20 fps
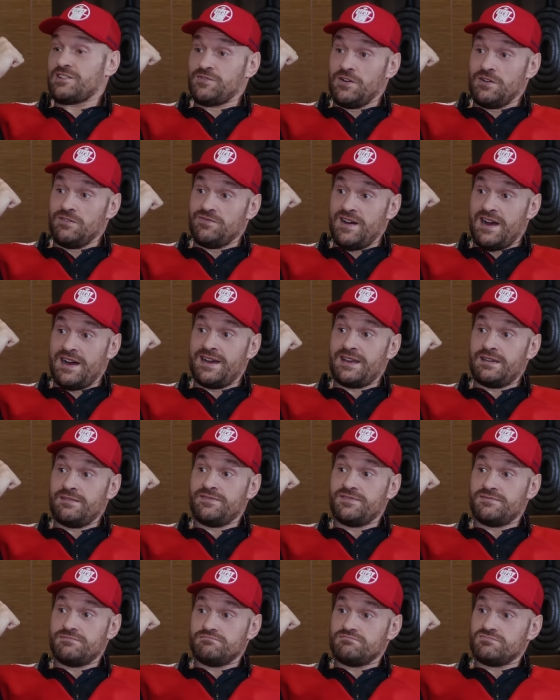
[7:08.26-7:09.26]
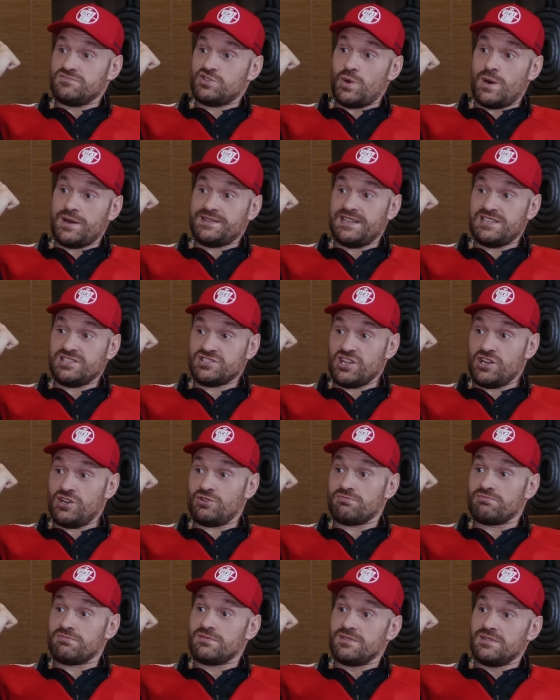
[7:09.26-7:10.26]
foot five, 20
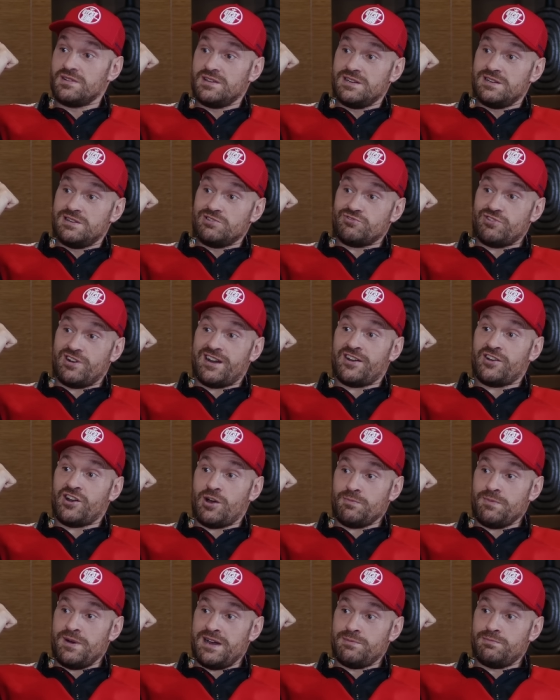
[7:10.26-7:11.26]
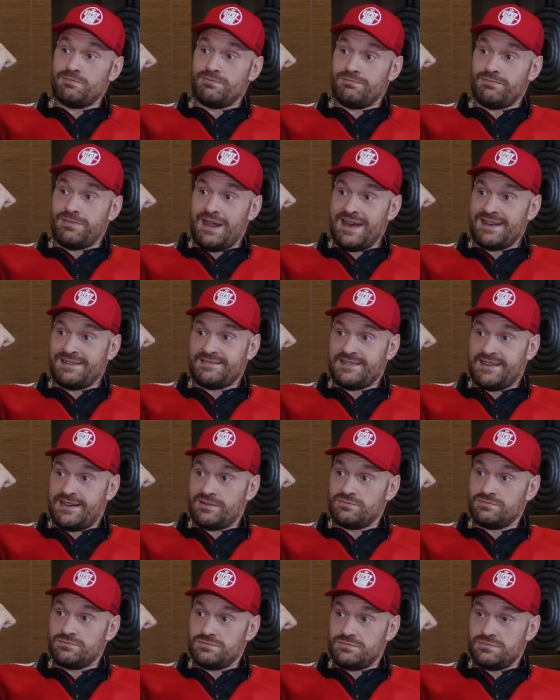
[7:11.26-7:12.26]
stone, trying to knock my lights
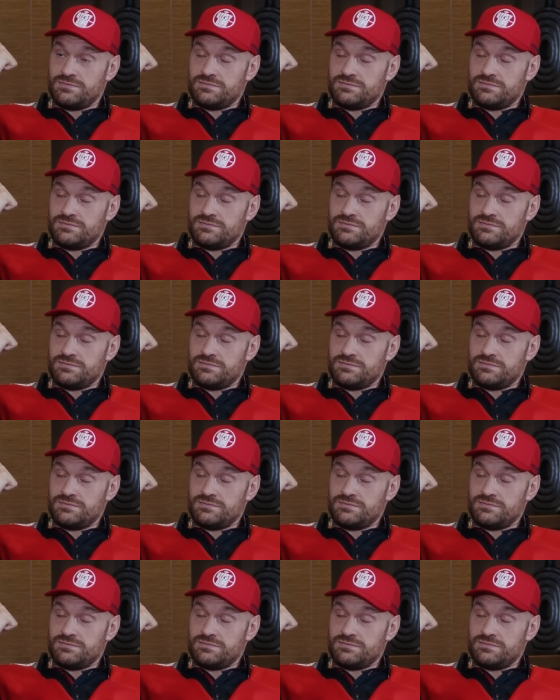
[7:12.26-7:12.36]
out.